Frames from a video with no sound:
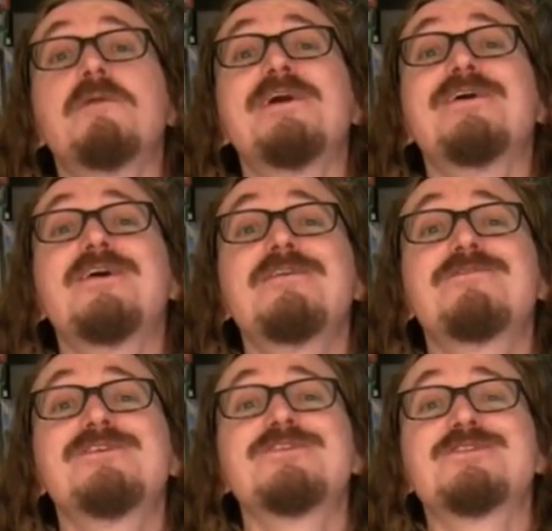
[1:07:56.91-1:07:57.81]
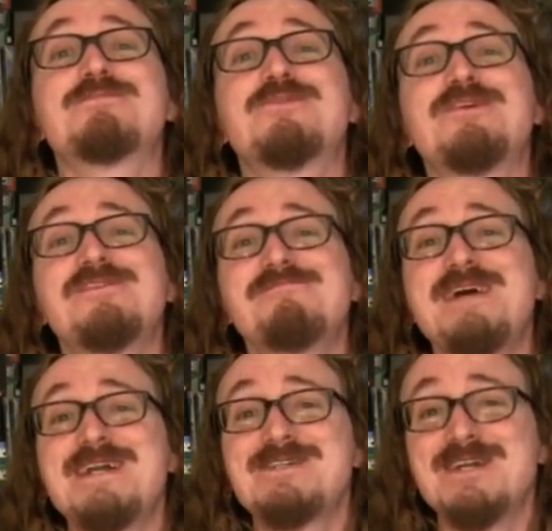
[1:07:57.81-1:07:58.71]
my heart for your support of
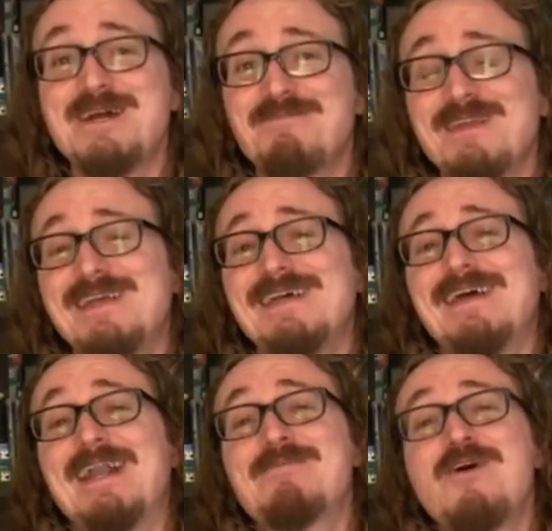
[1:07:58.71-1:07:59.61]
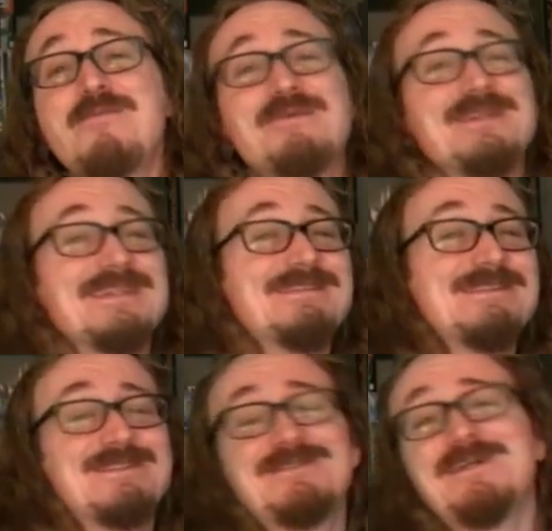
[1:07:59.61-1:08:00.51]
Matt Chat. And I'm hoping that
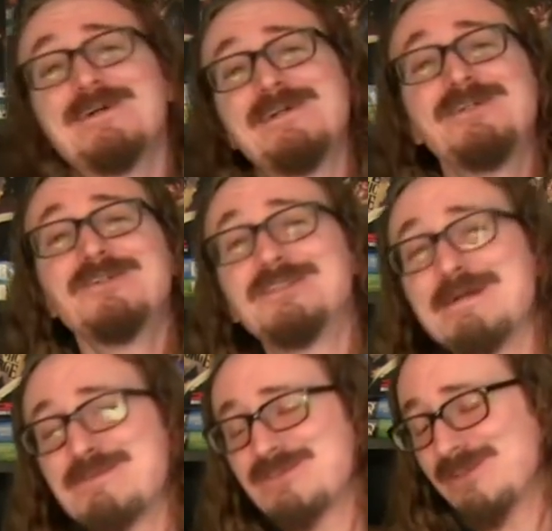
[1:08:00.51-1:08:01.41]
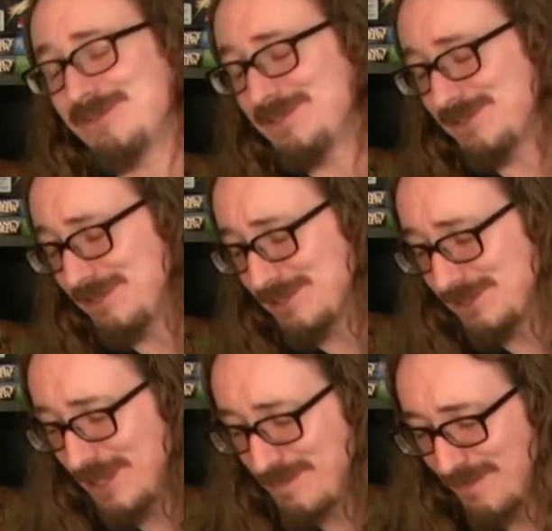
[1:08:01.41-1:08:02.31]
this uh, huge episode, this this
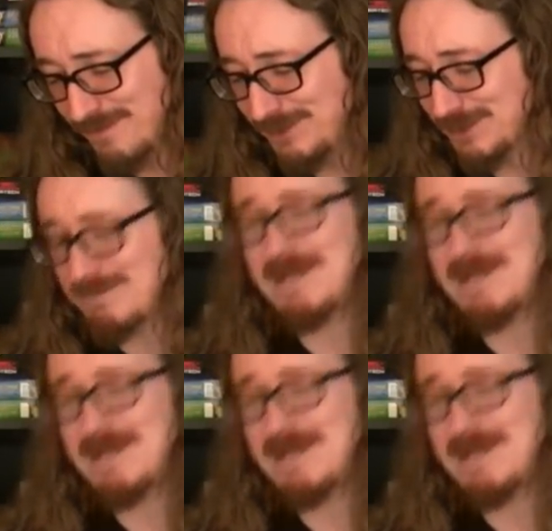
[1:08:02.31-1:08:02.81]
double feature,